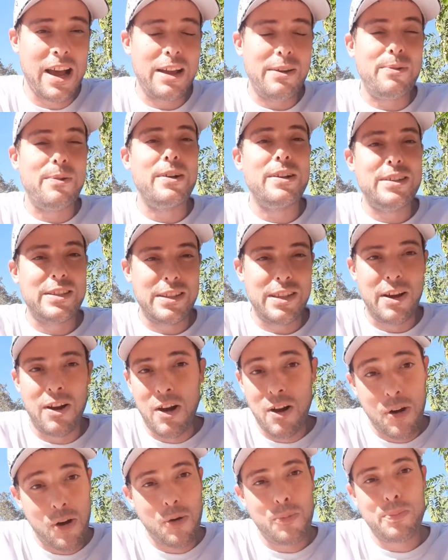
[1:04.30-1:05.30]
I would
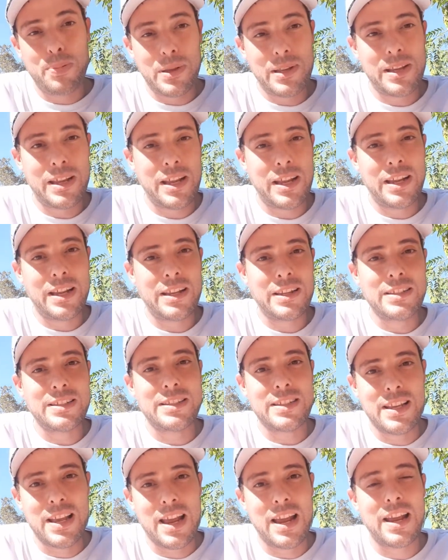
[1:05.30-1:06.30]
hope and
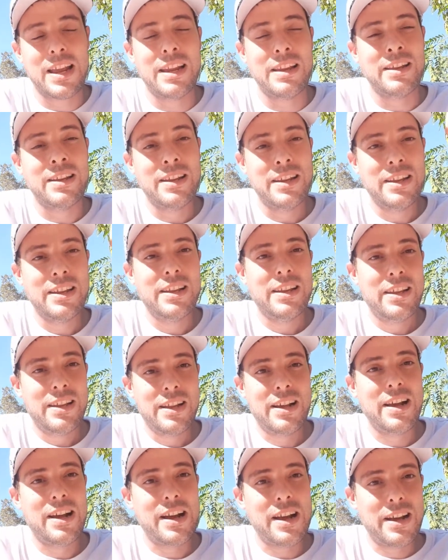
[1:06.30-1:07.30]
say
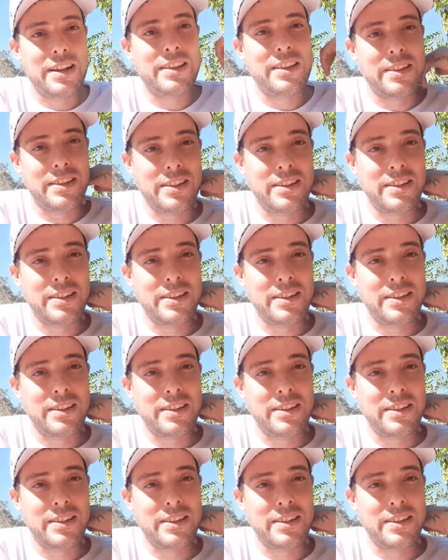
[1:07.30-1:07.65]
uh,